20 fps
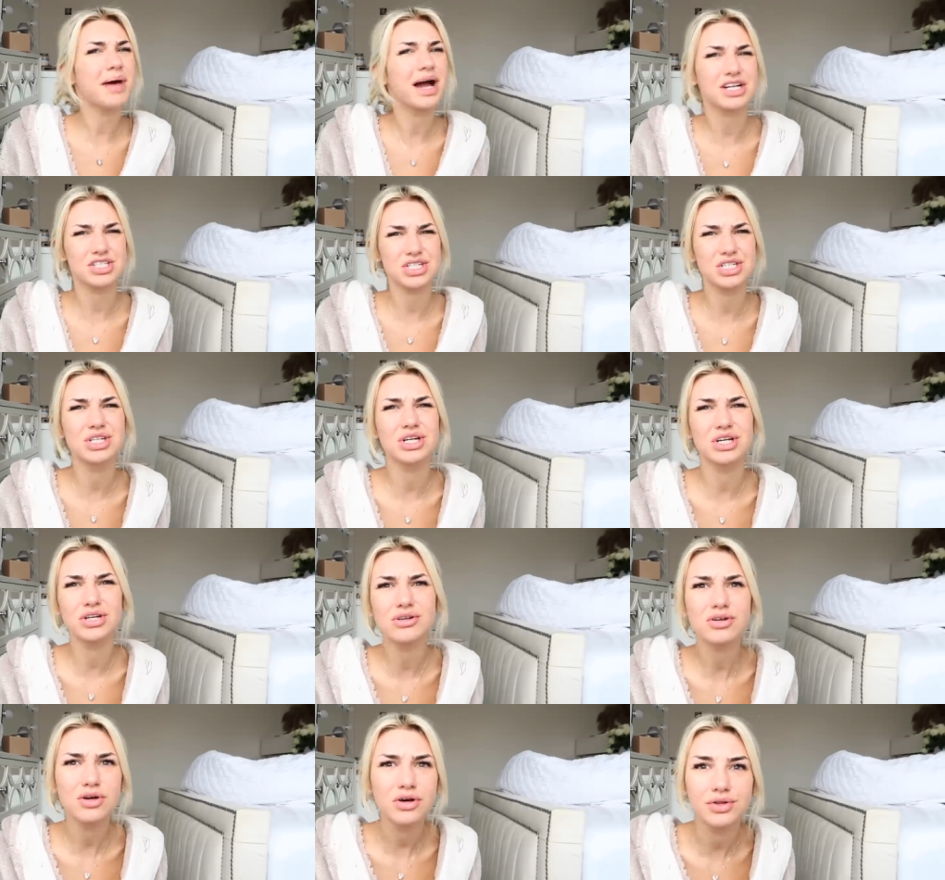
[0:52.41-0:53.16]
actually
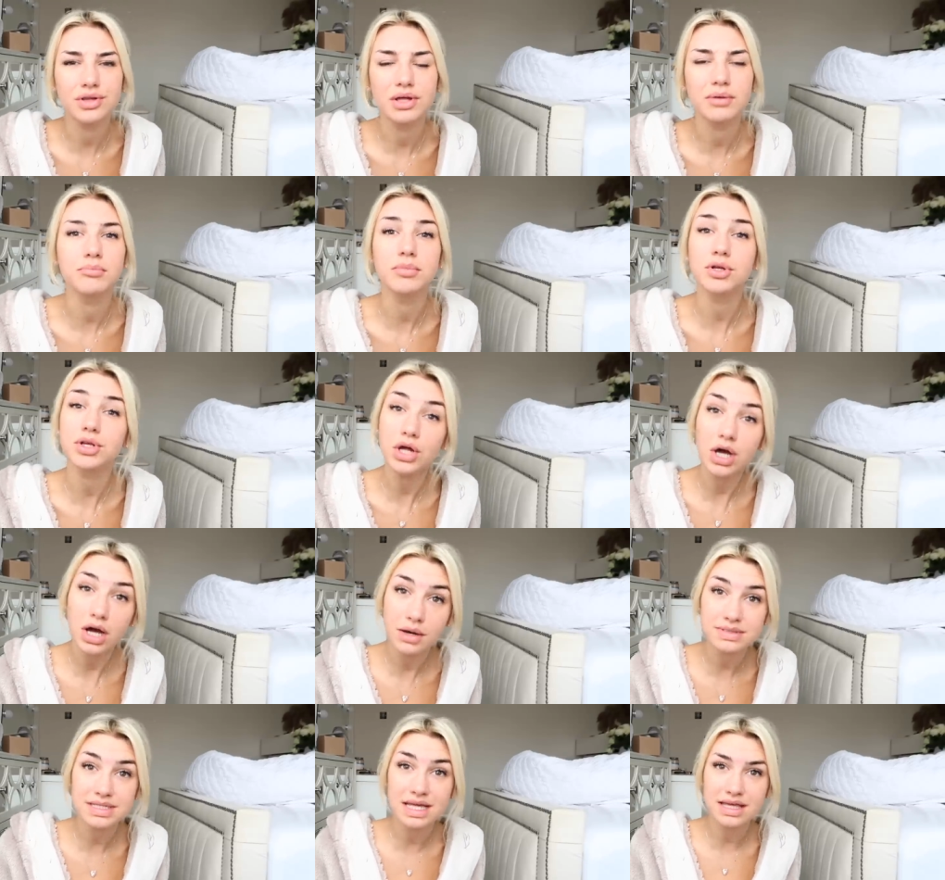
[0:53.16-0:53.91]
no cut them but
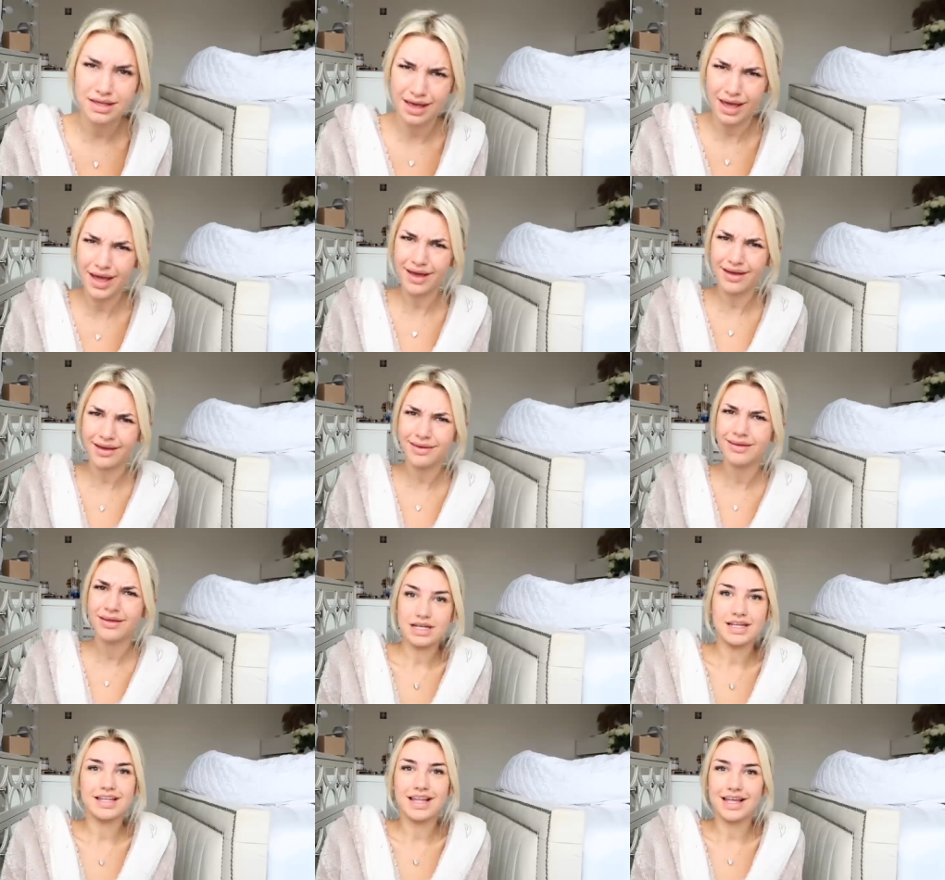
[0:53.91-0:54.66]
no I was like yeah
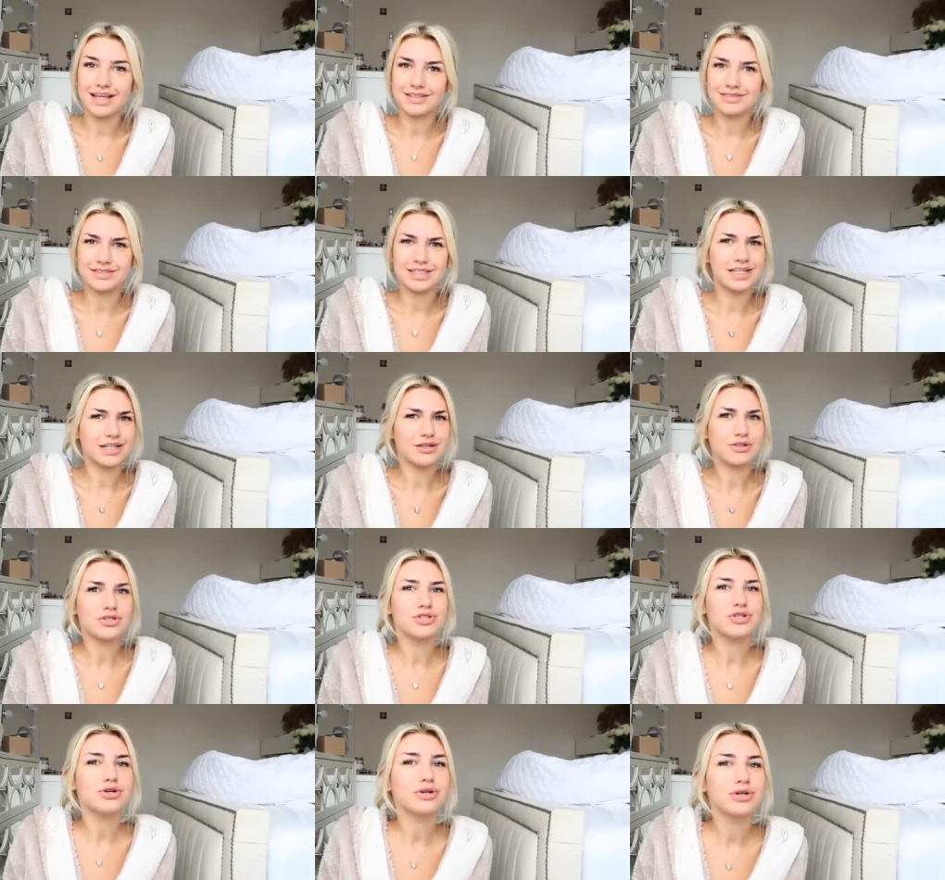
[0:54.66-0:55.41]
and he like did a
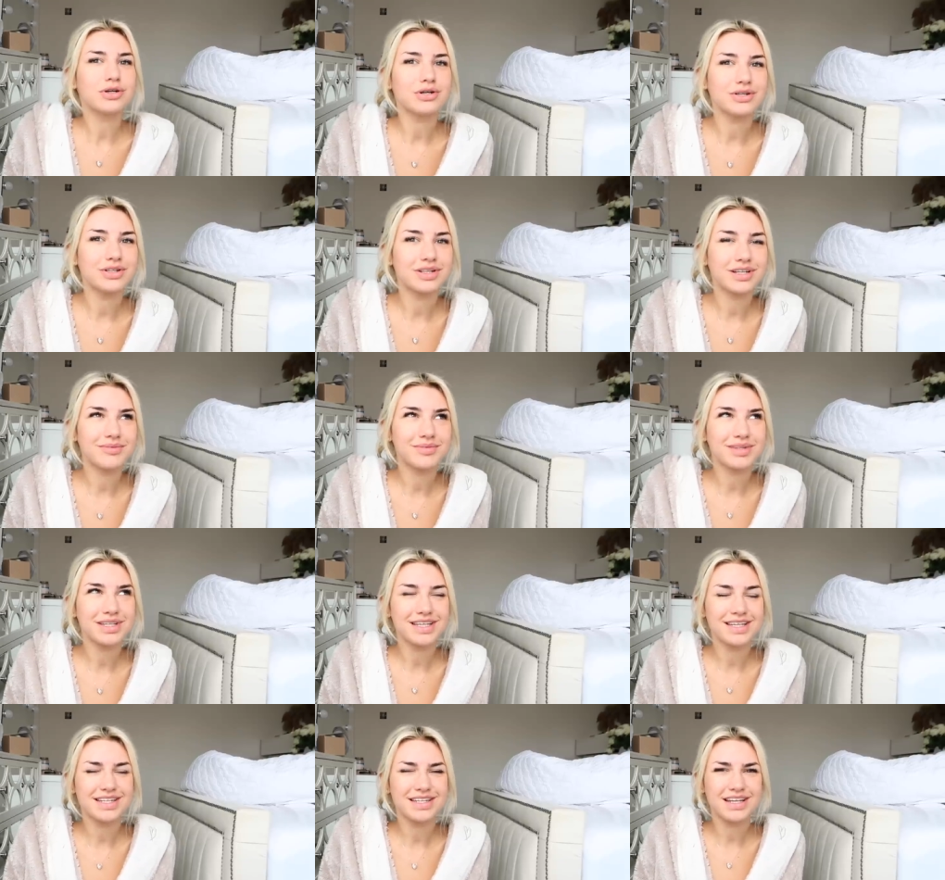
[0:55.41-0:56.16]
little chuckle and I'm
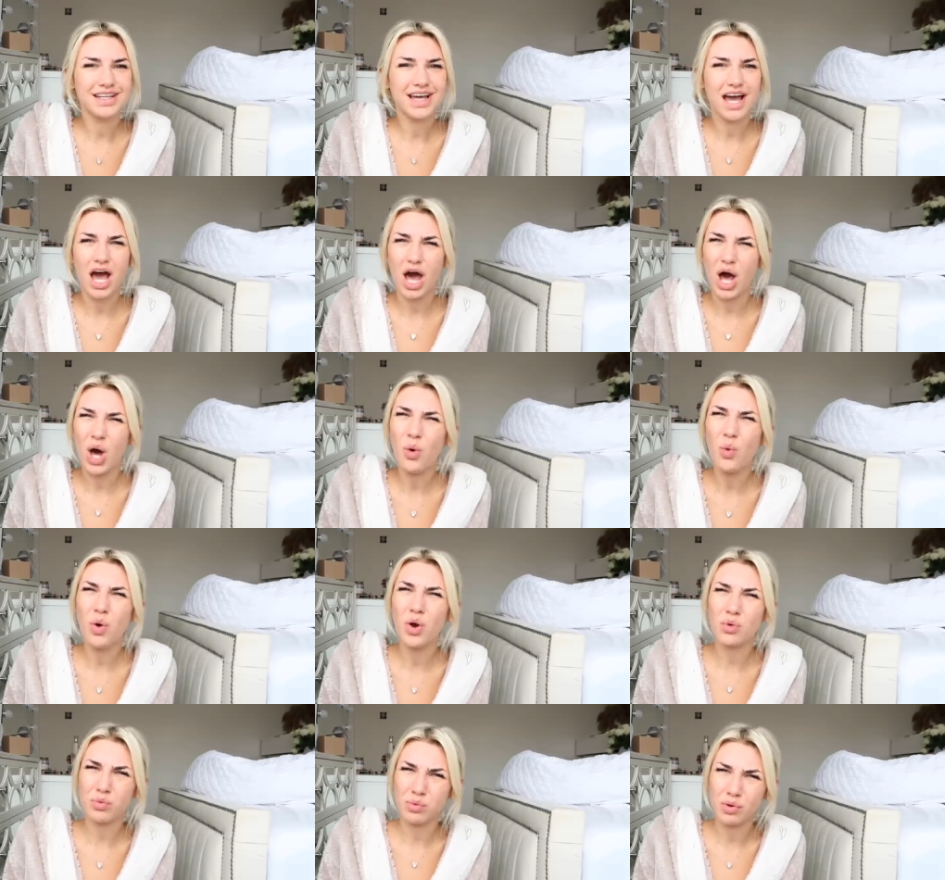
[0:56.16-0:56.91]
thinking
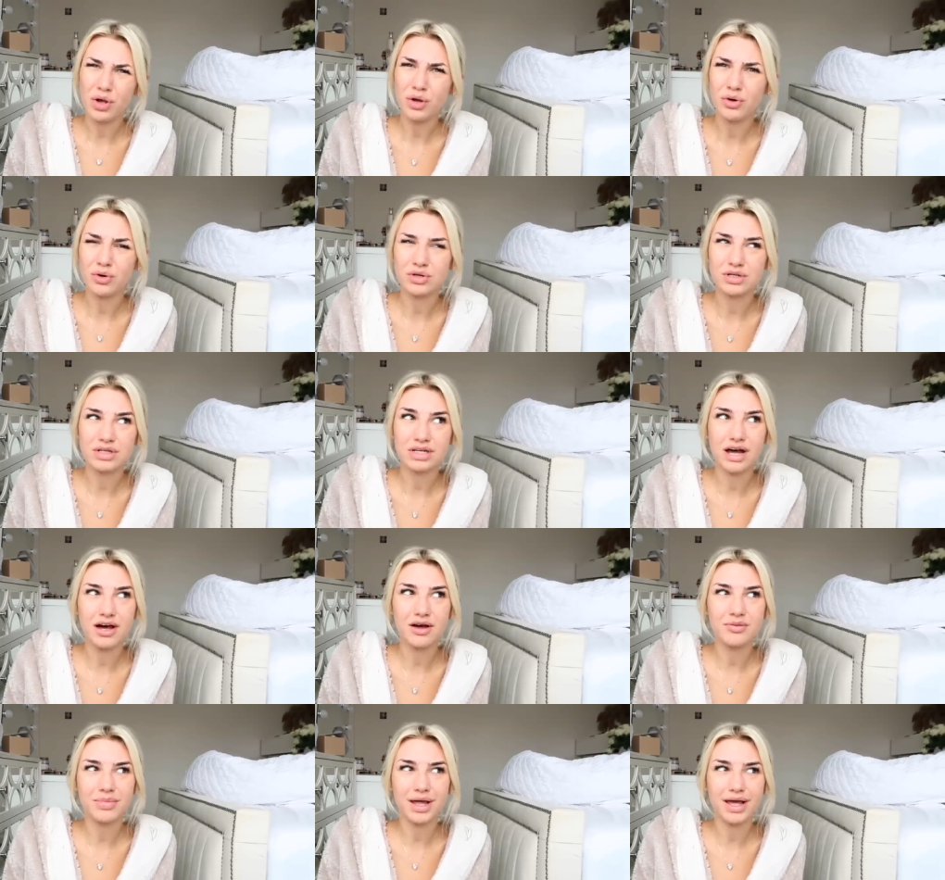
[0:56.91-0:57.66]
how rude and
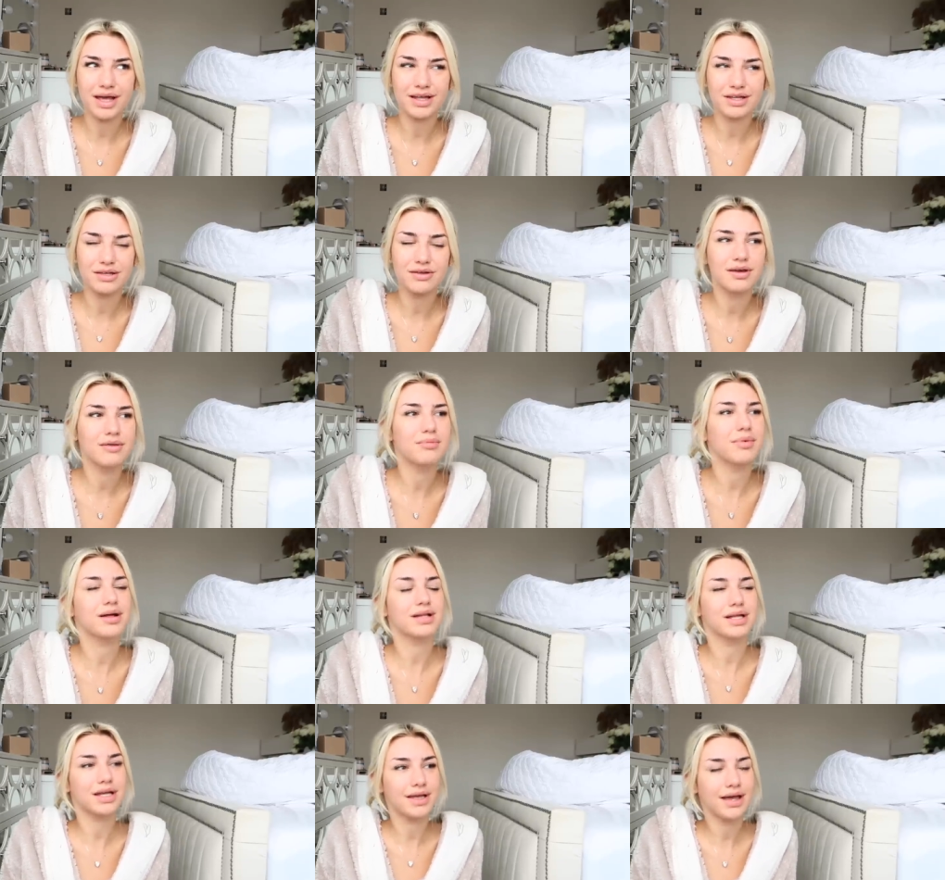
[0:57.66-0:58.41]
now I'm like looking
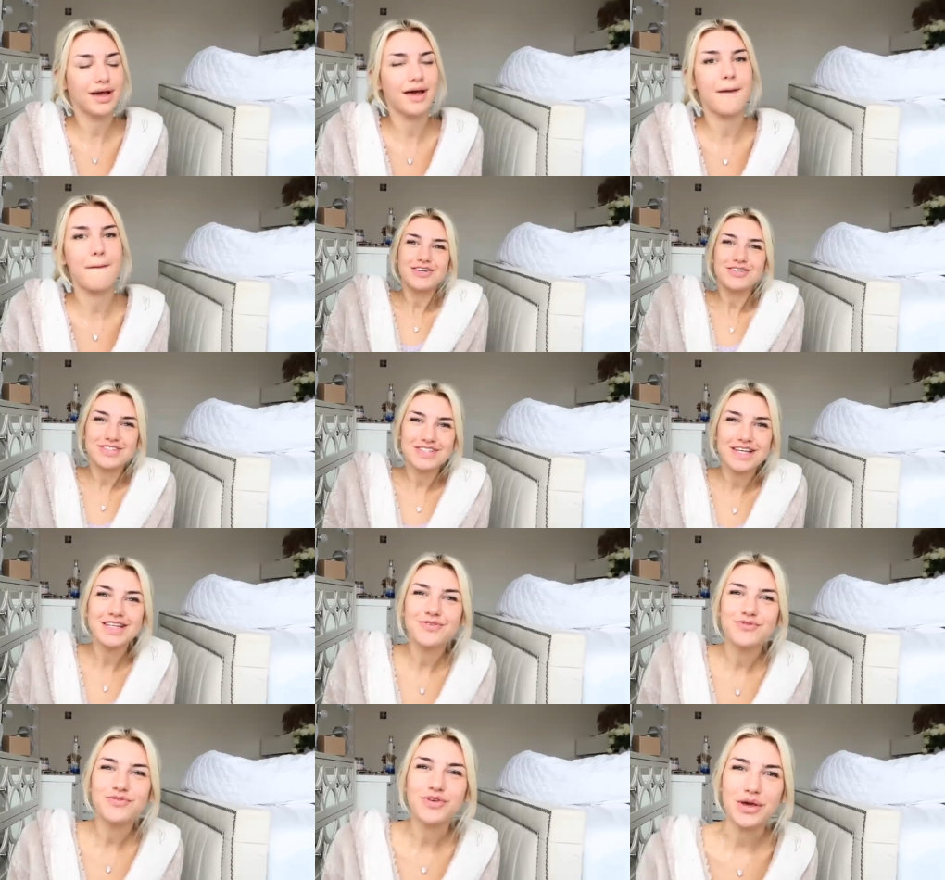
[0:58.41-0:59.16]
back like yeah you could
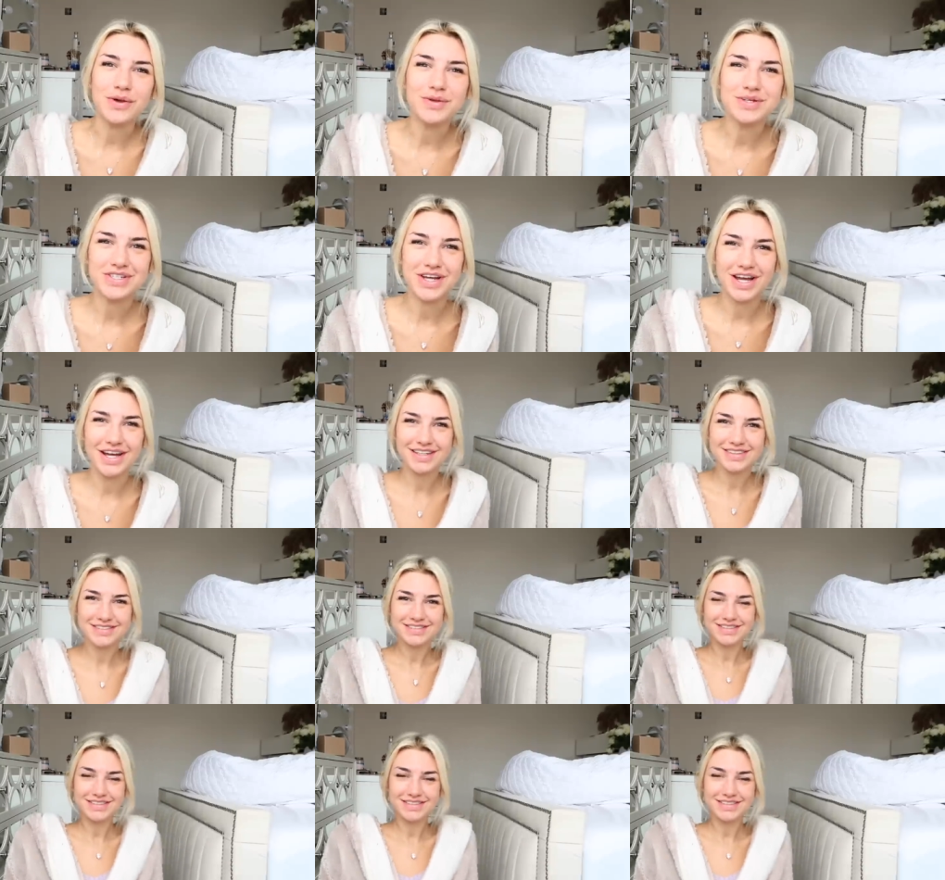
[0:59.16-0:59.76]
see the future